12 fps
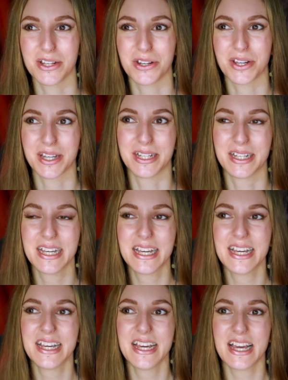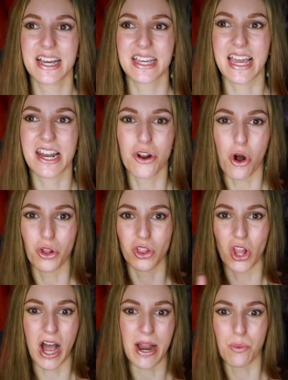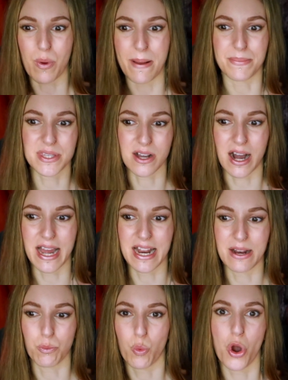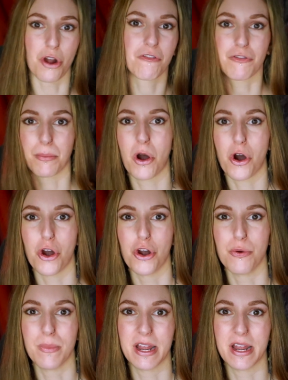You can get an online website and work from home,